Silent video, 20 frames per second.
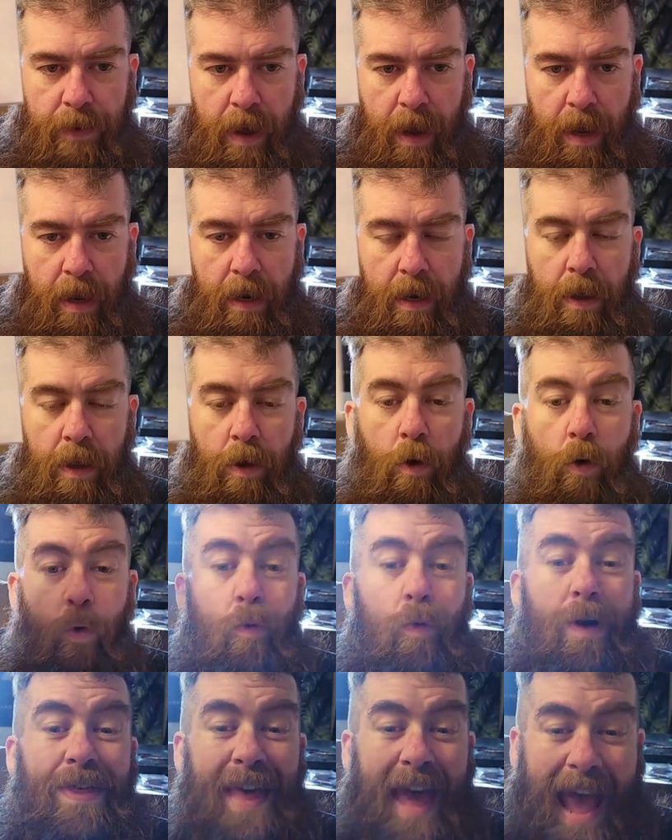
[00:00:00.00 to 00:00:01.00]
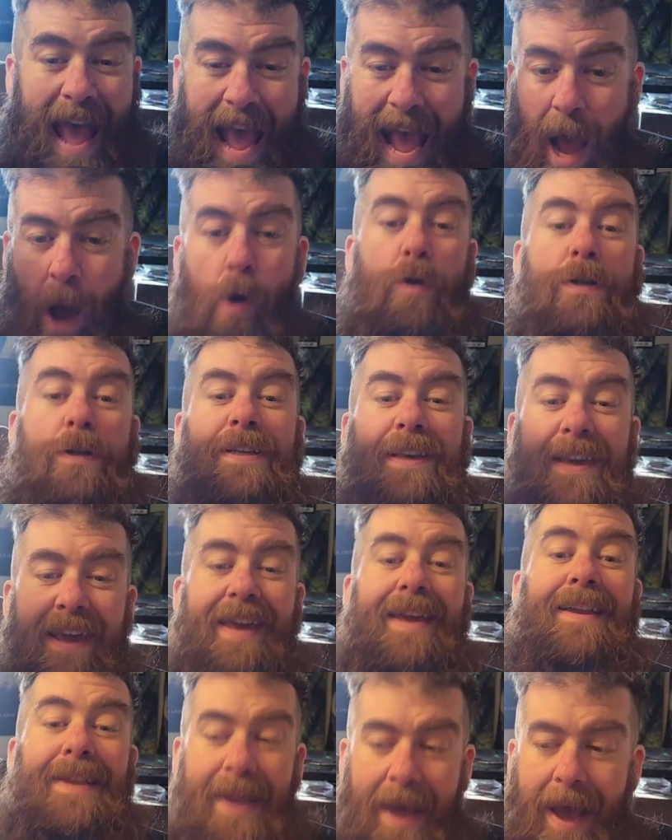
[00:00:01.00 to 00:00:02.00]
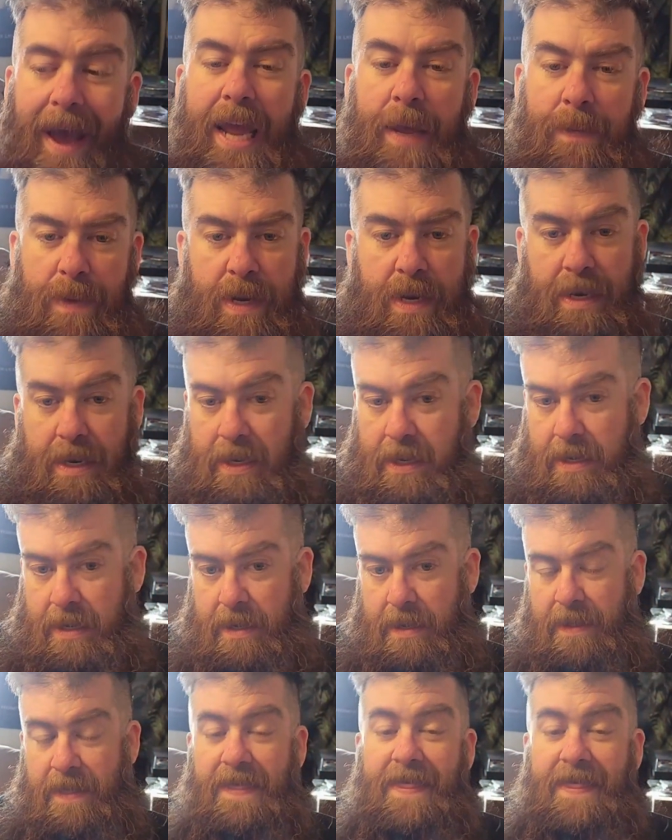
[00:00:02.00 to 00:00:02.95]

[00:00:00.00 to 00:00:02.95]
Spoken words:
Fate without King Diamond.